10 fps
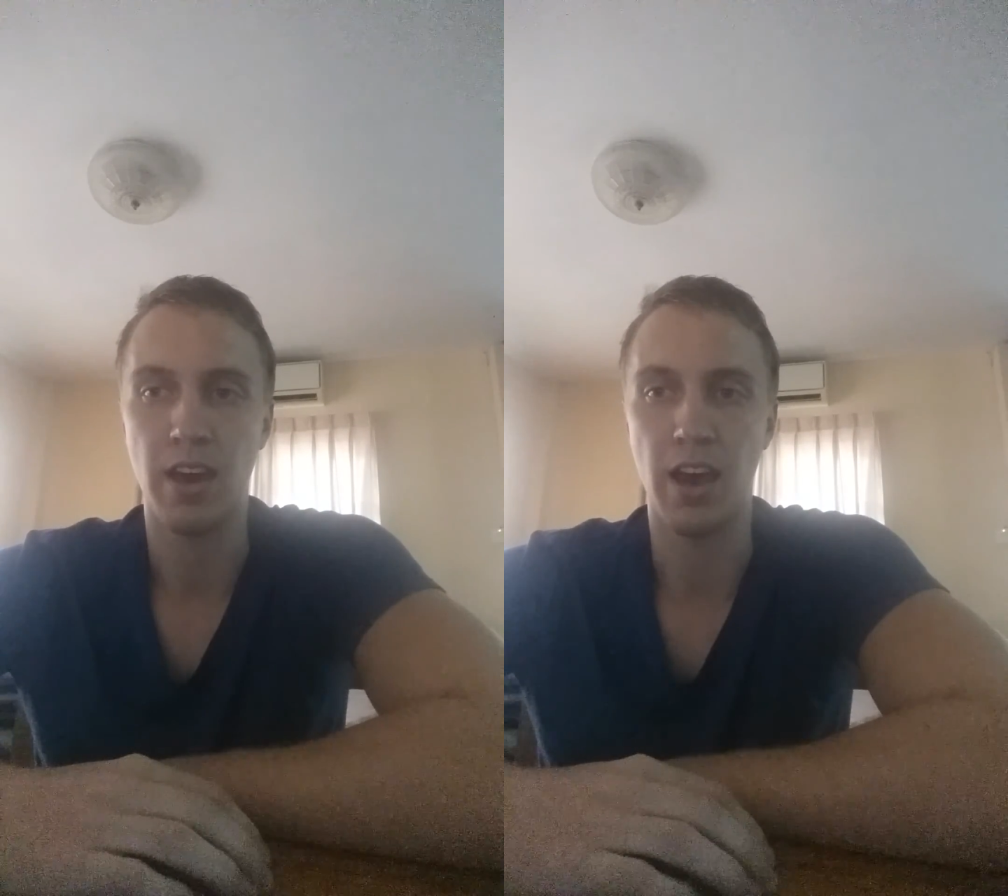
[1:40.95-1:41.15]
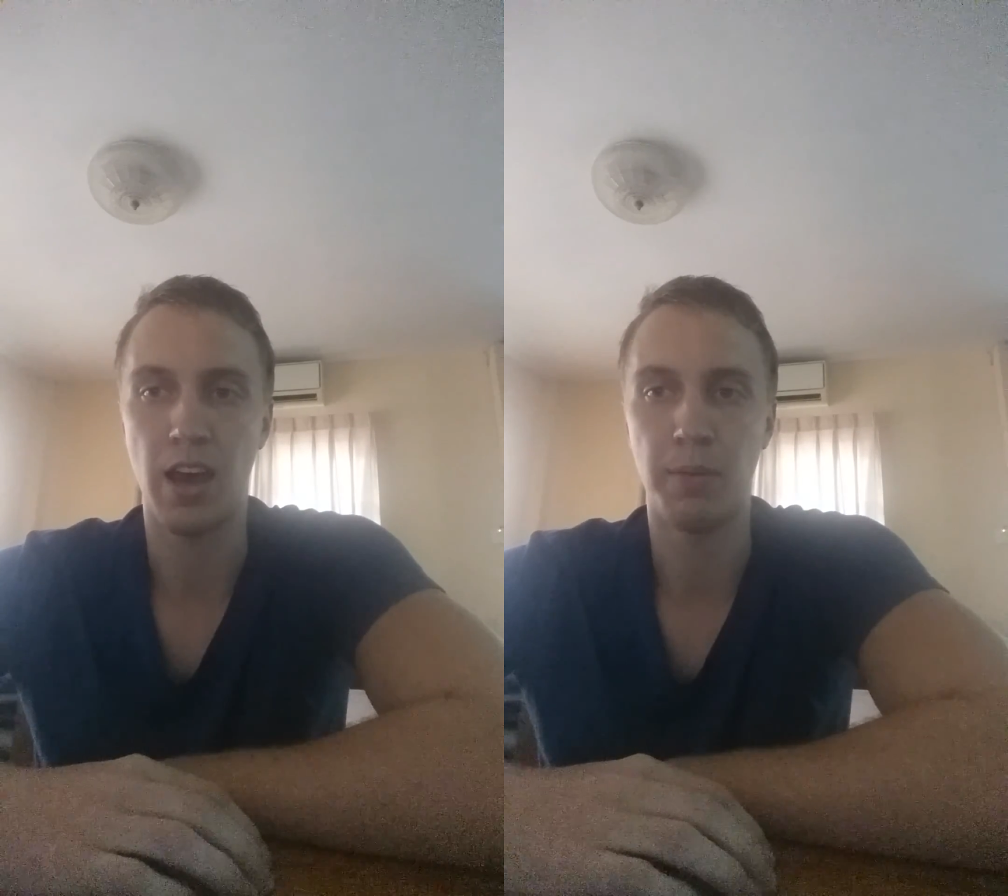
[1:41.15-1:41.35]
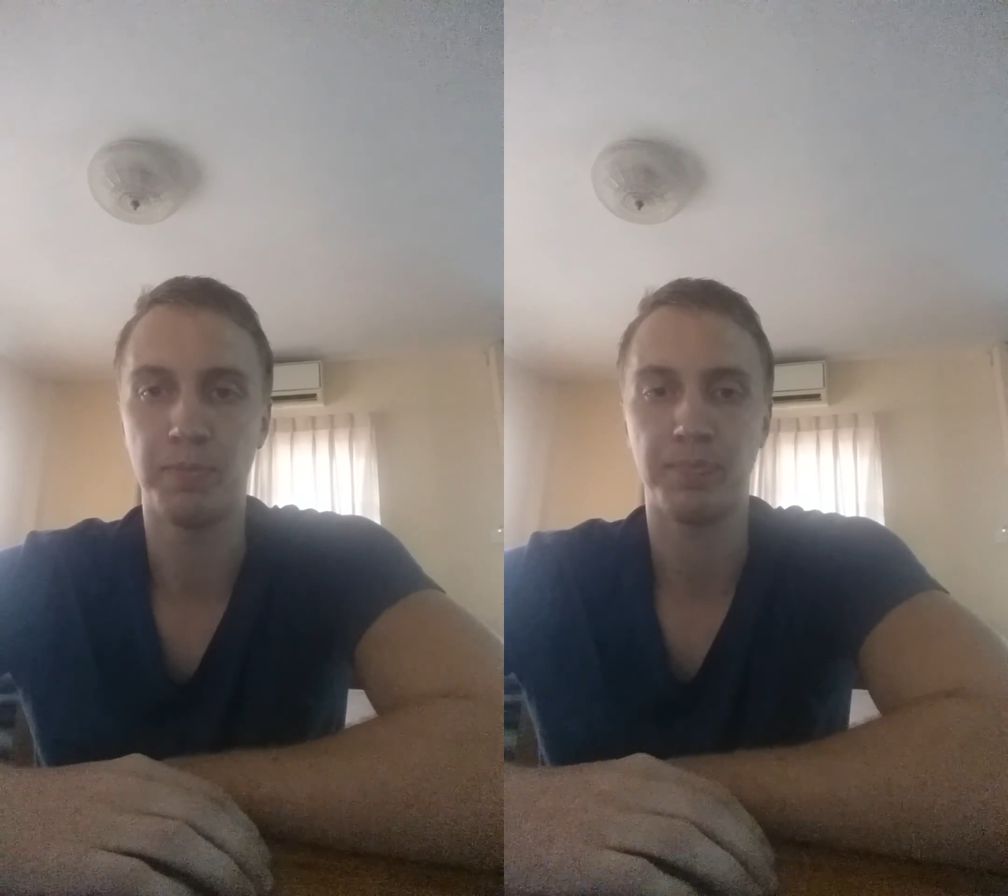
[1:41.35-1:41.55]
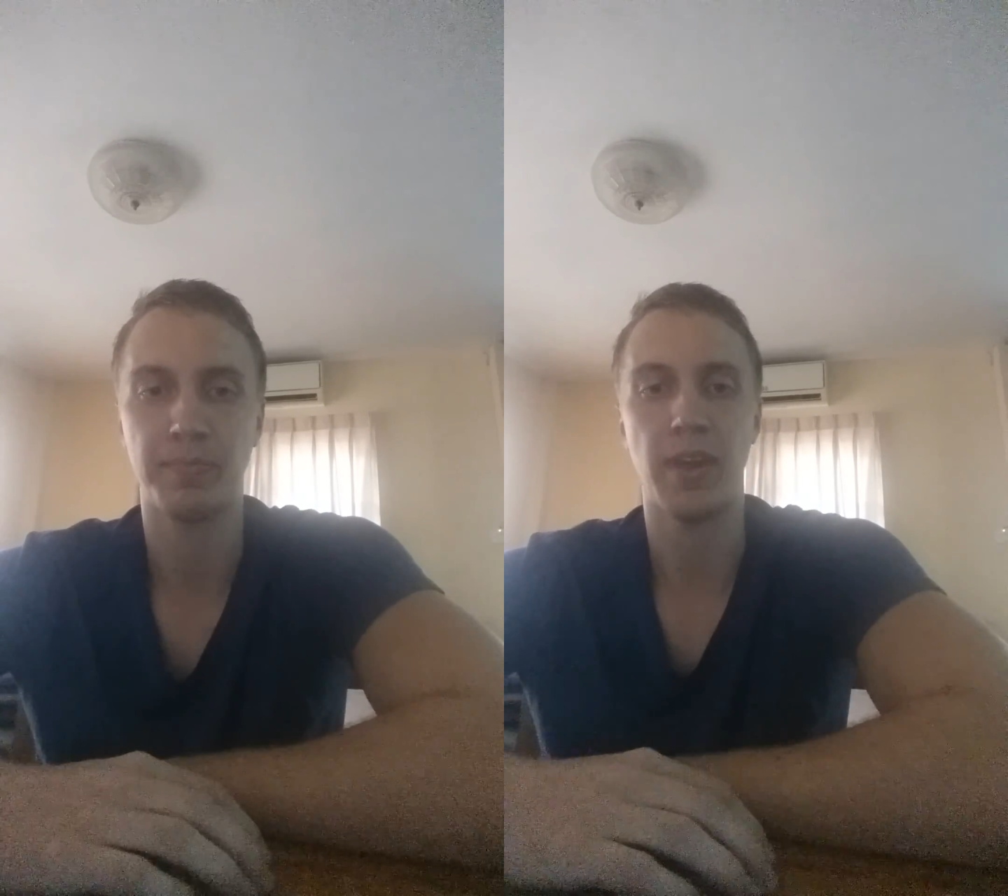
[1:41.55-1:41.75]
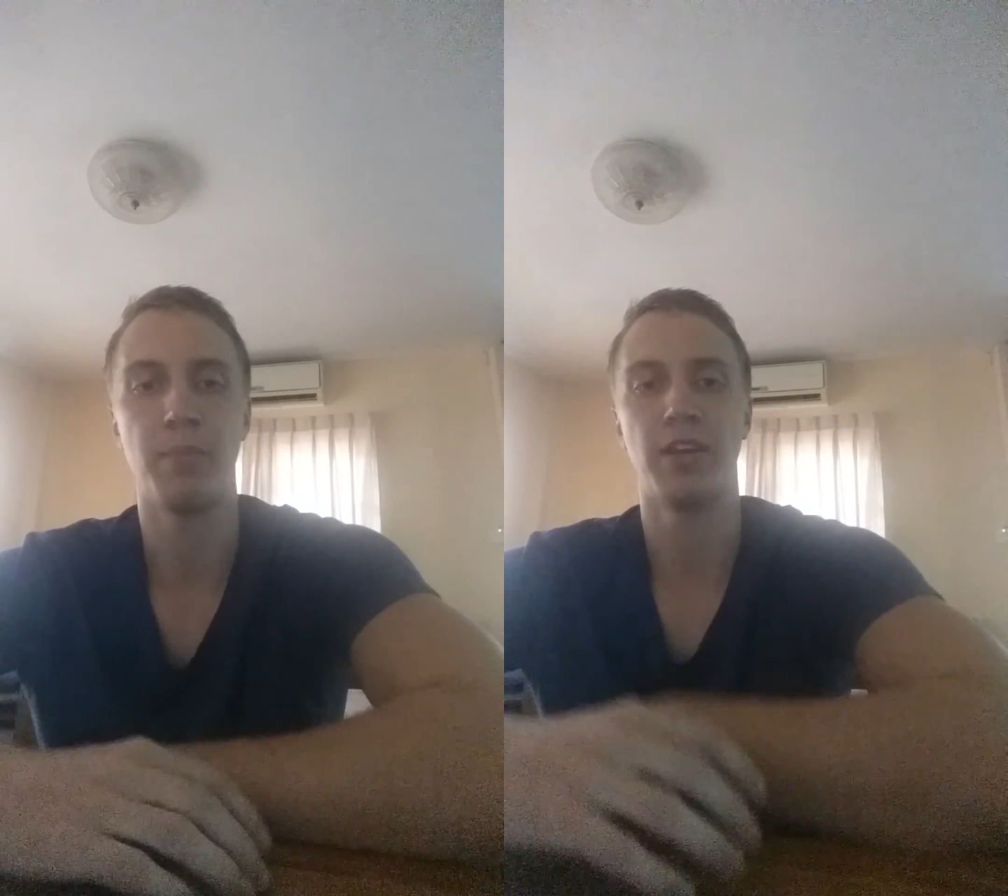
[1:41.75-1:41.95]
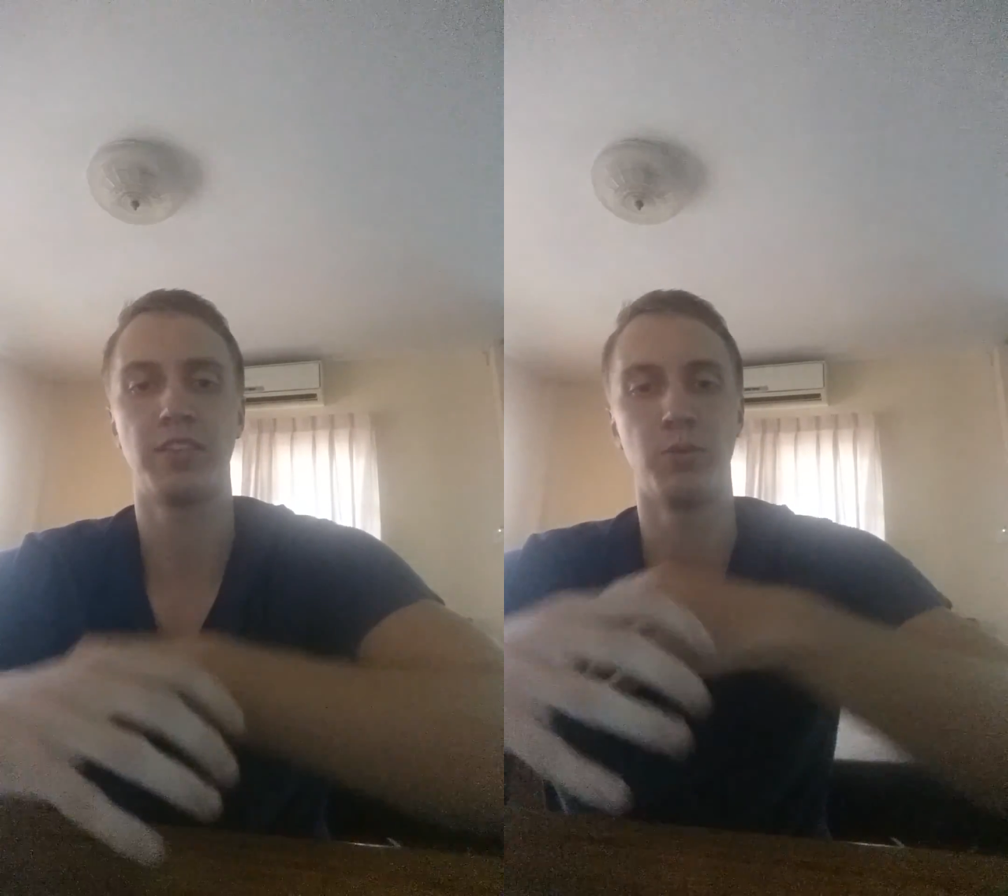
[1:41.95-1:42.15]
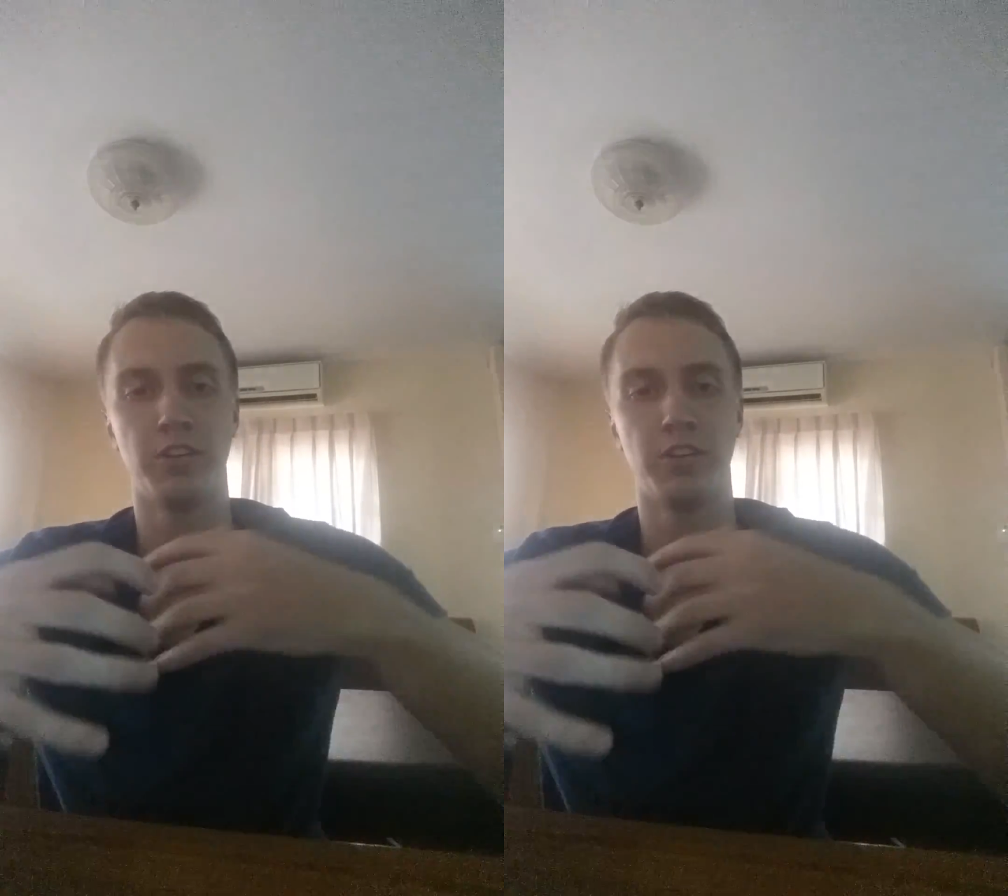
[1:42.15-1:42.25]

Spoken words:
And basically